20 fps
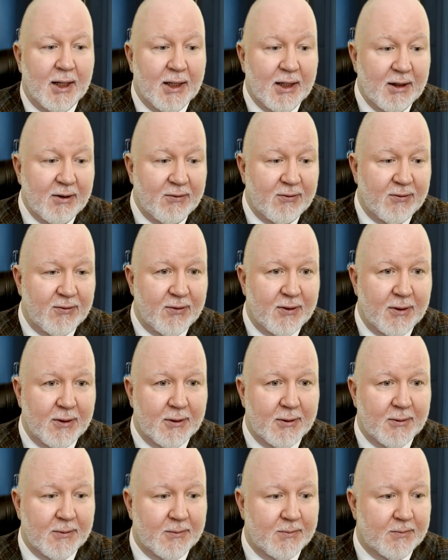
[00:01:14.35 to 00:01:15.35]
If
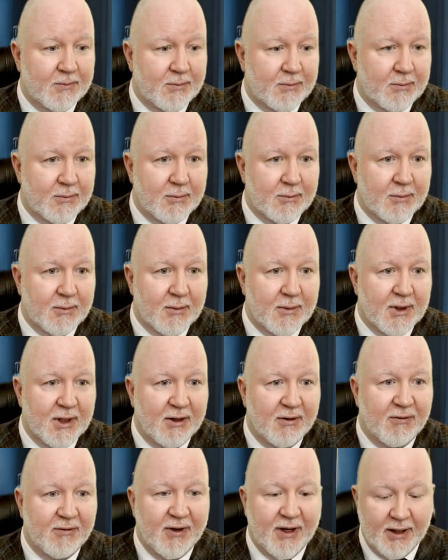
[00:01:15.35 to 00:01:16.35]

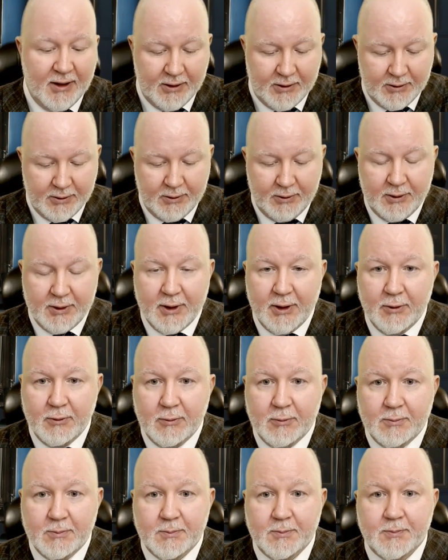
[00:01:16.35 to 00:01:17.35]
they fail to do so,